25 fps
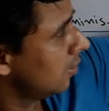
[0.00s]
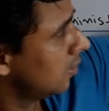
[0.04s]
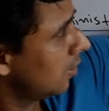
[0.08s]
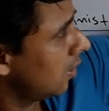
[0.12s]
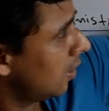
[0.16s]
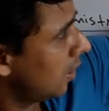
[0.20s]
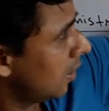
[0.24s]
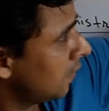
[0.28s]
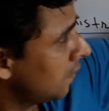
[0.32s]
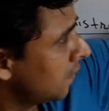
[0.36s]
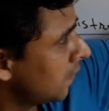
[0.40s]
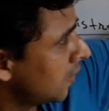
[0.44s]

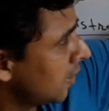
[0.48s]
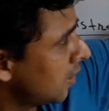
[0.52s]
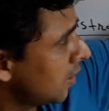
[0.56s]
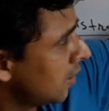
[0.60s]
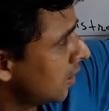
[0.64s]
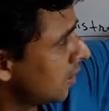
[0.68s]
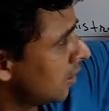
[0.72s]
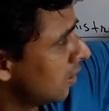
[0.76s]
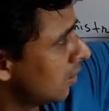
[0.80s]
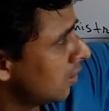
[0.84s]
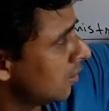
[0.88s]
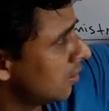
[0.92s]

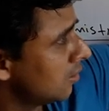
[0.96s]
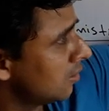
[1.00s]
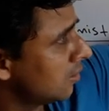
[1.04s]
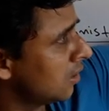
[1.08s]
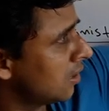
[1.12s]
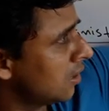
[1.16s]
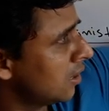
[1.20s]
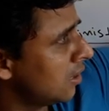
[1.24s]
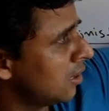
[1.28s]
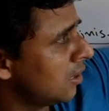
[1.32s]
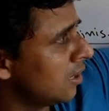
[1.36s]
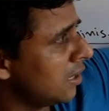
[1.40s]
after
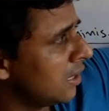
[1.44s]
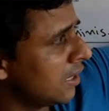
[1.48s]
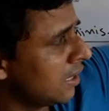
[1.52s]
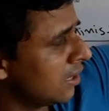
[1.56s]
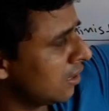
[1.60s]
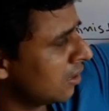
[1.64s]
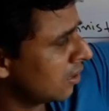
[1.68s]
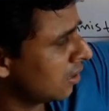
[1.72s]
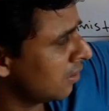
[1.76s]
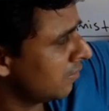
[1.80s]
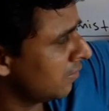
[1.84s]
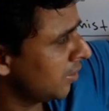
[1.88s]
the
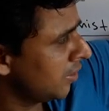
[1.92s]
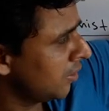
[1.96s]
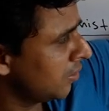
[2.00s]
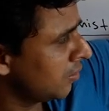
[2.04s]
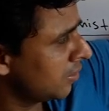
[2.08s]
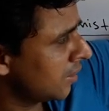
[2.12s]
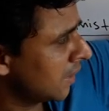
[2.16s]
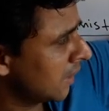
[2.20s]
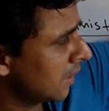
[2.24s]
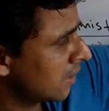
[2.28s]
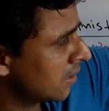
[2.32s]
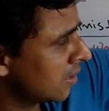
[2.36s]
land revenue
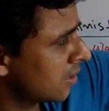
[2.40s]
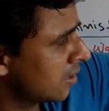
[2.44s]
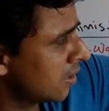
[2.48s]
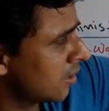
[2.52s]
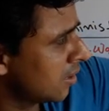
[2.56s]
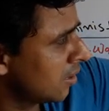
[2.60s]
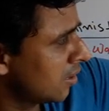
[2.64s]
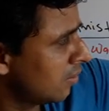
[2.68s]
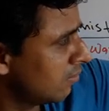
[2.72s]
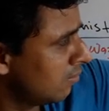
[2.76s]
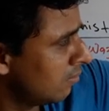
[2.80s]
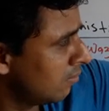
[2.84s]
tax,
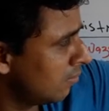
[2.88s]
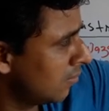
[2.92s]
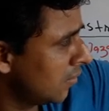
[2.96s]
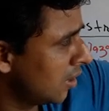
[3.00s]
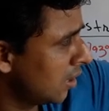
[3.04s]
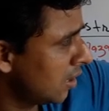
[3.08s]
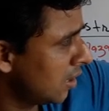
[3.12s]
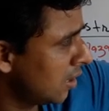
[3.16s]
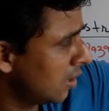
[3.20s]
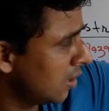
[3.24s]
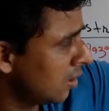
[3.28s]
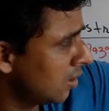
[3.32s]

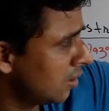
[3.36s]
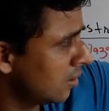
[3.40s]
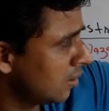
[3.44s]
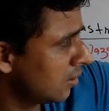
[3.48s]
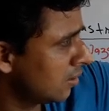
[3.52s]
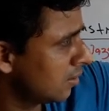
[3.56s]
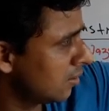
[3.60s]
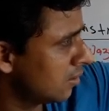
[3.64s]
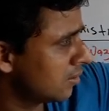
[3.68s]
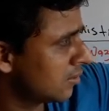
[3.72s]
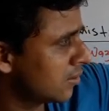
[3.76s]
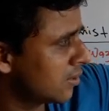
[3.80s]

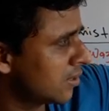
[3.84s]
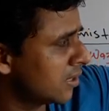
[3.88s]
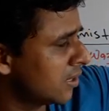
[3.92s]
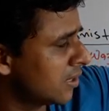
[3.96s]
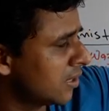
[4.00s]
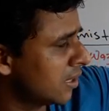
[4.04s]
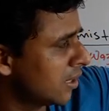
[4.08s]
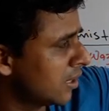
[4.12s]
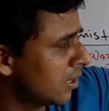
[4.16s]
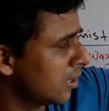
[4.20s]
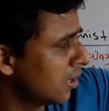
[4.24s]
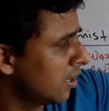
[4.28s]

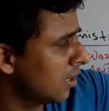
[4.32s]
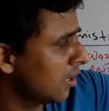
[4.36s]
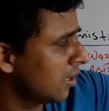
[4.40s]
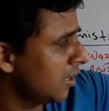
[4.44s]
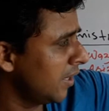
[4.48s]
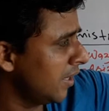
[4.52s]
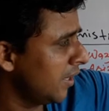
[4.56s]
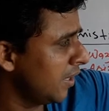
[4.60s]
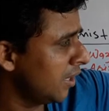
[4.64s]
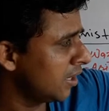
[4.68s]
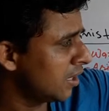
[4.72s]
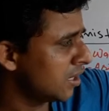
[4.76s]
mehlsana
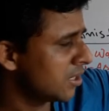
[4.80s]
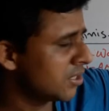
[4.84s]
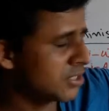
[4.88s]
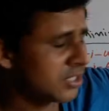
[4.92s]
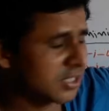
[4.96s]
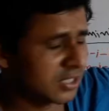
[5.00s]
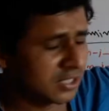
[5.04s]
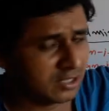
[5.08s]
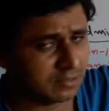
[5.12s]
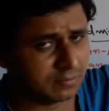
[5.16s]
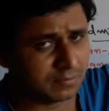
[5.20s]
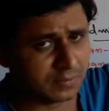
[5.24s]
and
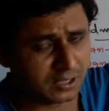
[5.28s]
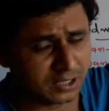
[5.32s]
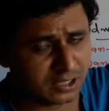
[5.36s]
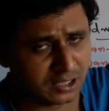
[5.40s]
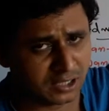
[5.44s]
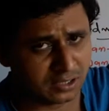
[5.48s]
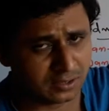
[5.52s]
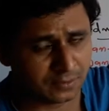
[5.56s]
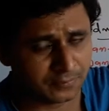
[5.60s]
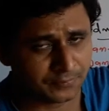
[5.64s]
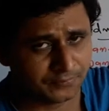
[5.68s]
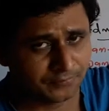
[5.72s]

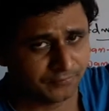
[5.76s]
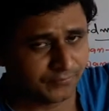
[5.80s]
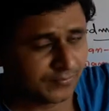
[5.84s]
jaribana,